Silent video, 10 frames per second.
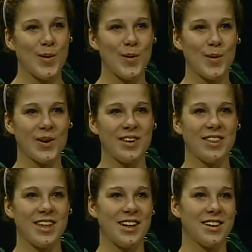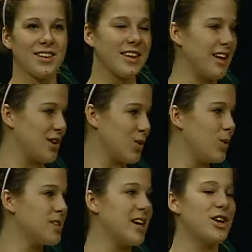Or they'll, like
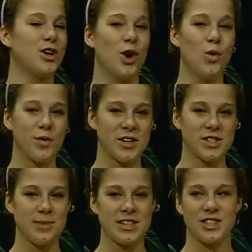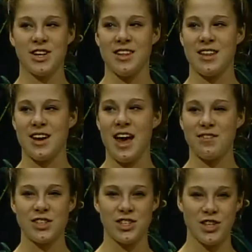Nicole said, go for a semester and then have
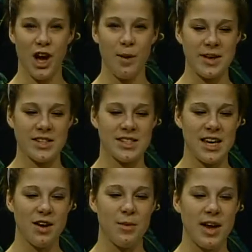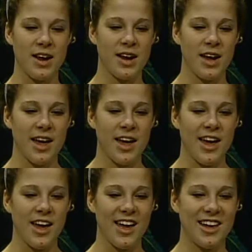to stop and save up. And
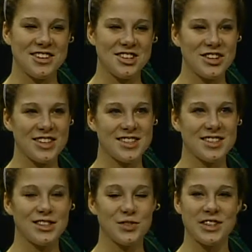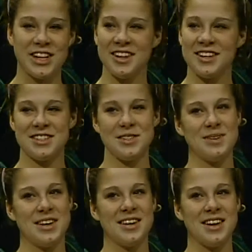it's just, it's ridiculous to
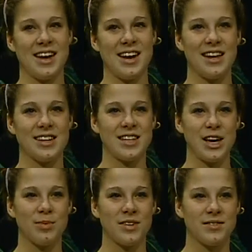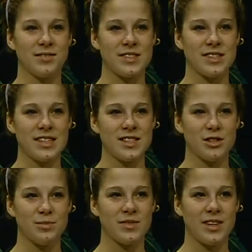me, any type of
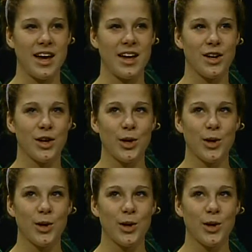system that